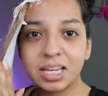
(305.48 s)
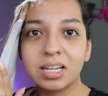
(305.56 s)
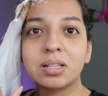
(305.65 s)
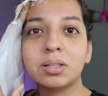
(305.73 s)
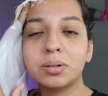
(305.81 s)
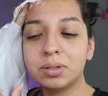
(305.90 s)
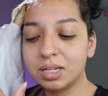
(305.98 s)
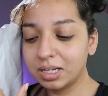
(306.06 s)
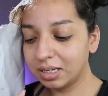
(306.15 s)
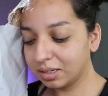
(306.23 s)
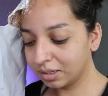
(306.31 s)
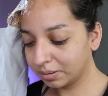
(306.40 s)

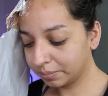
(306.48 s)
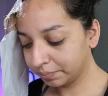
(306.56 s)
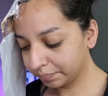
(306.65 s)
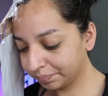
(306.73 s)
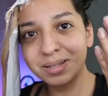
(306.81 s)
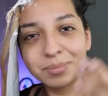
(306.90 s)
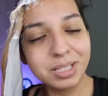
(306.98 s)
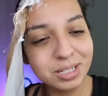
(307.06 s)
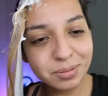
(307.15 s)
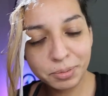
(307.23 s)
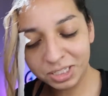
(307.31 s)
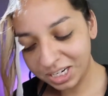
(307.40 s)
including something
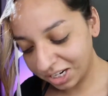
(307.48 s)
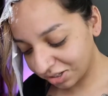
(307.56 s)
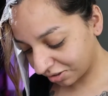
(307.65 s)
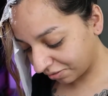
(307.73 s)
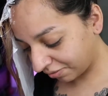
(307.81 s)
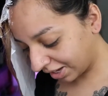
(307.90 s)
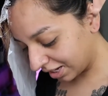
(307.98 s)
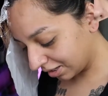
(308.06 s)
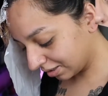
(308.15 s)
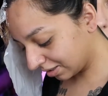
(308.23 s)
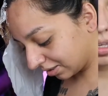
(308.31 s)
to protect your face.